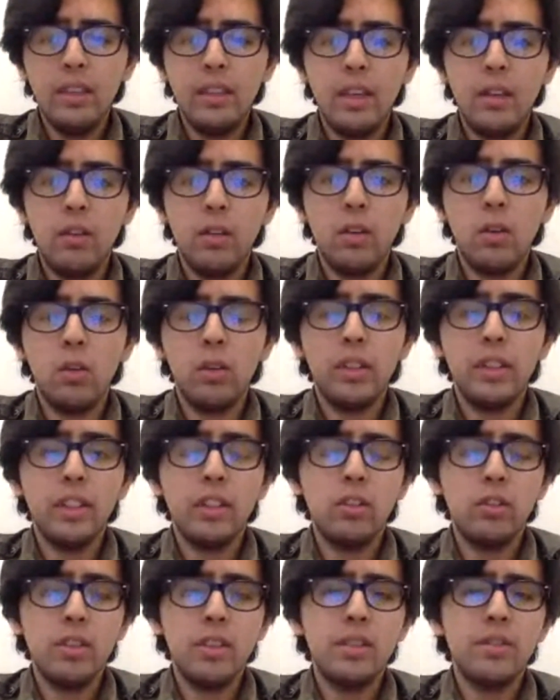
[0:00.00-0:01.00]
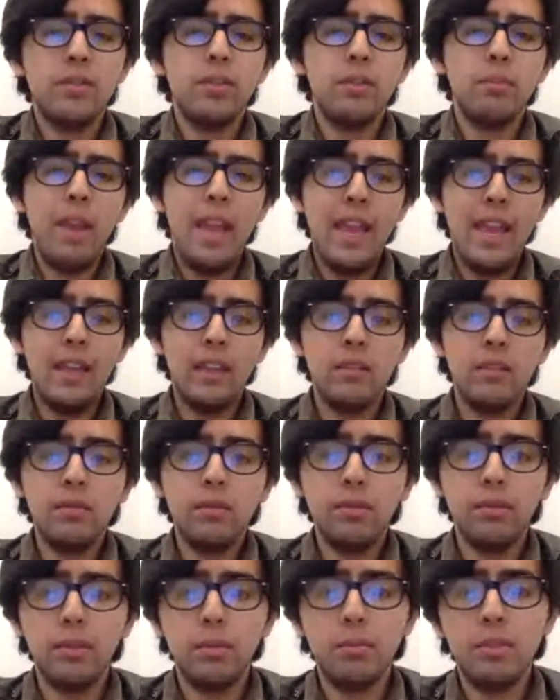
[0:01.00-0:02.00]
Now, according to Christopher
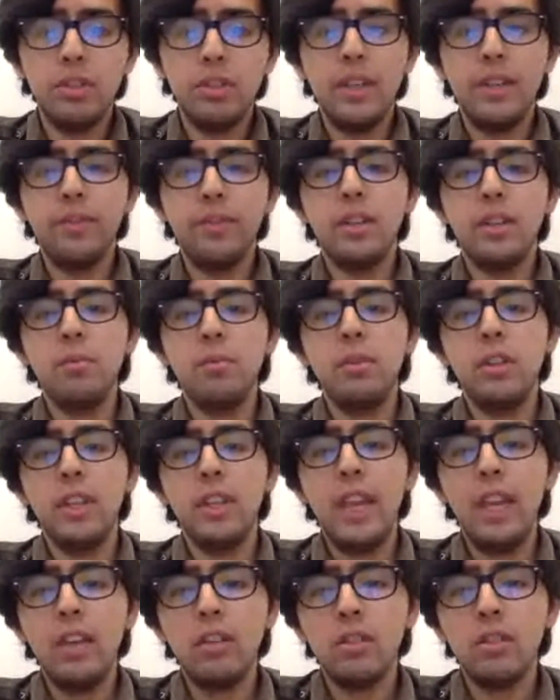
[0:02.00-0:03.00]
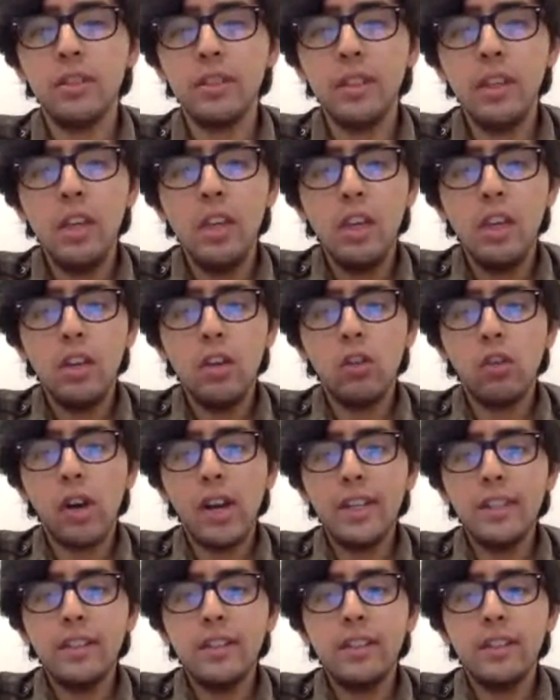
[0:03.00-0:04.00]
Penn from Shift Communications,
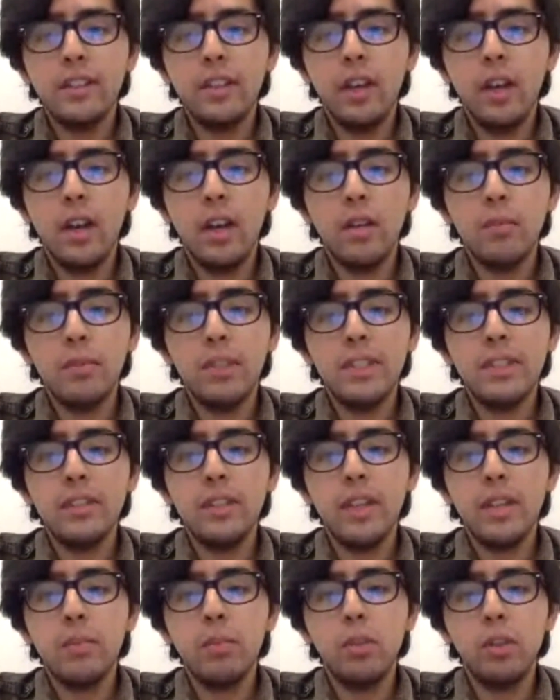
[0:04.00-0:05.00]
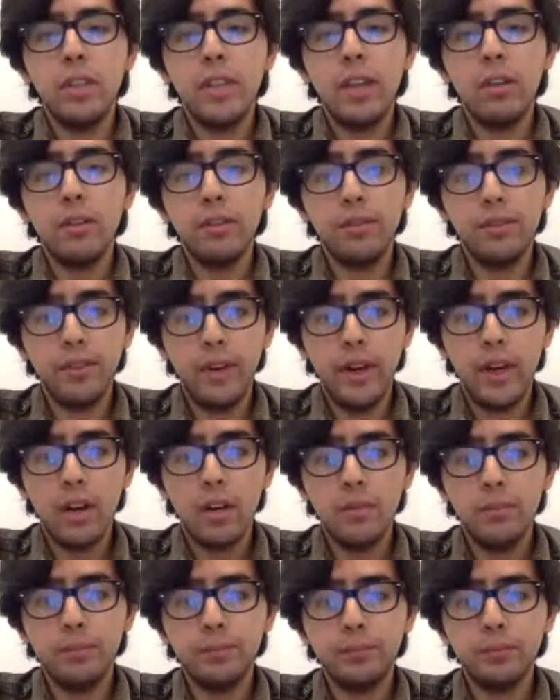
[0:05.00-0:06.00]
crisis comm is like putting out a
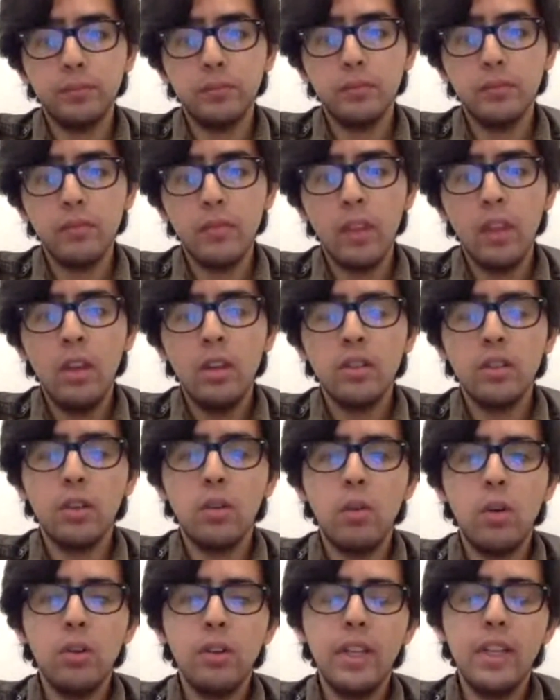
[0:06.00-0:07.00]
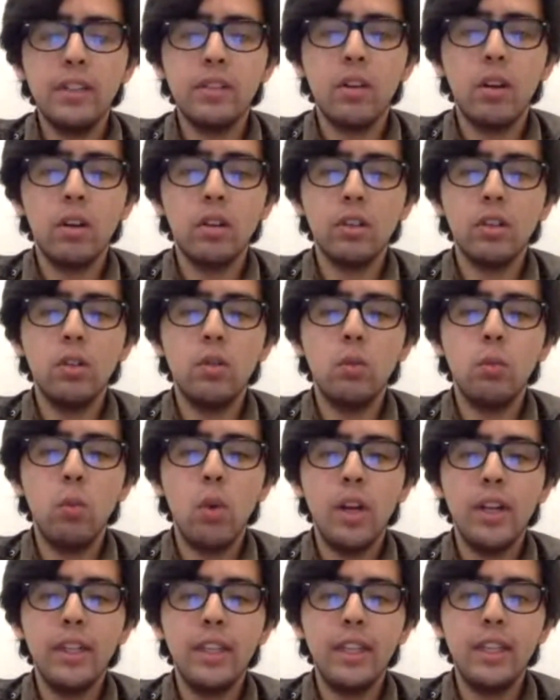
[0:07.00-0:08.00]
fire. To quote his article,
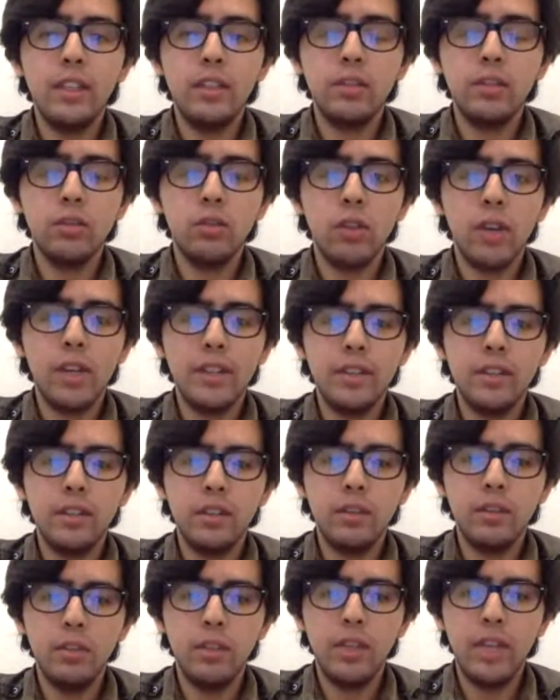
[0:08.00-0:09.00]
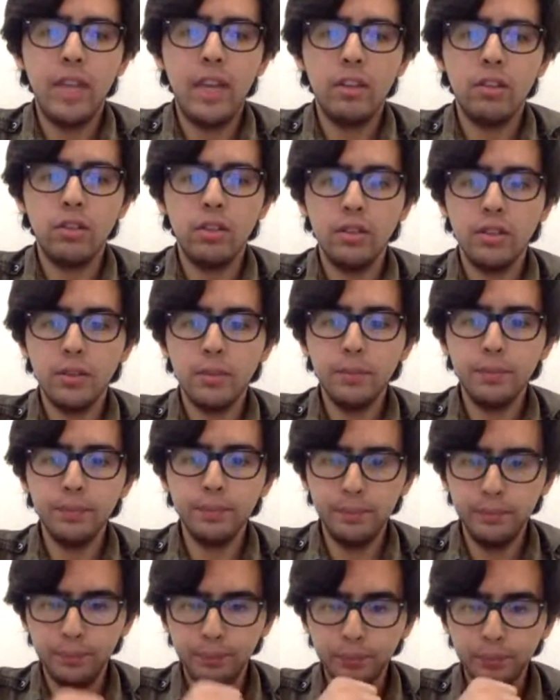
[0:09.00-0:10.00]
"What is crisis communications?"
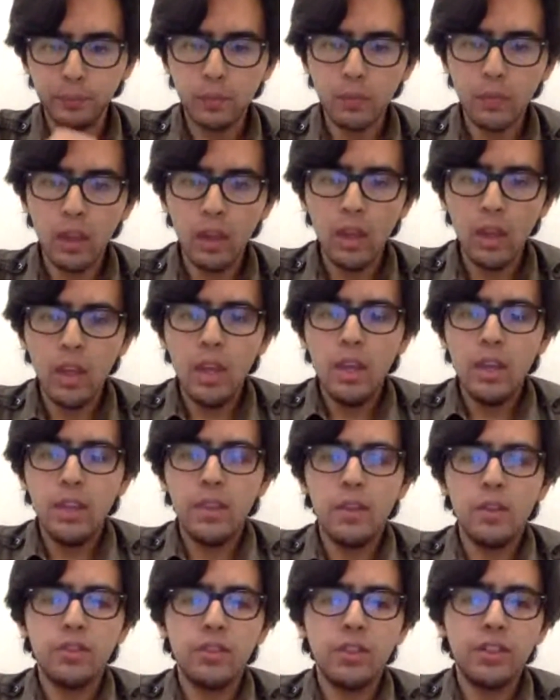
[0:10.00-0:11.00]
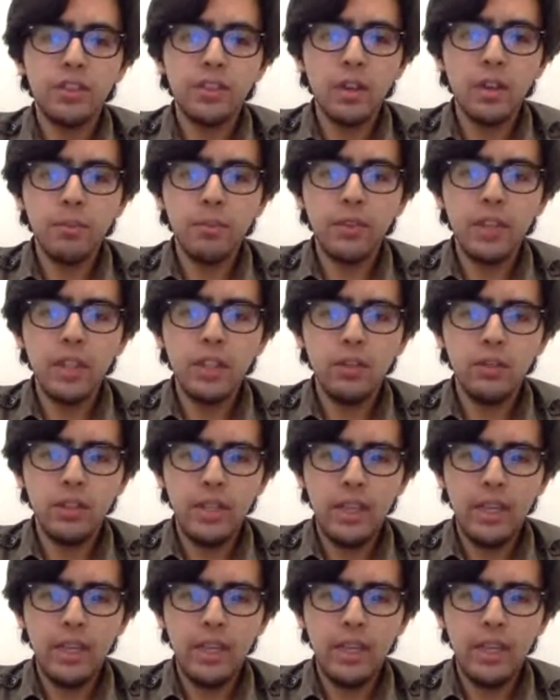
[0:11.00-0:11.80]
There's the something you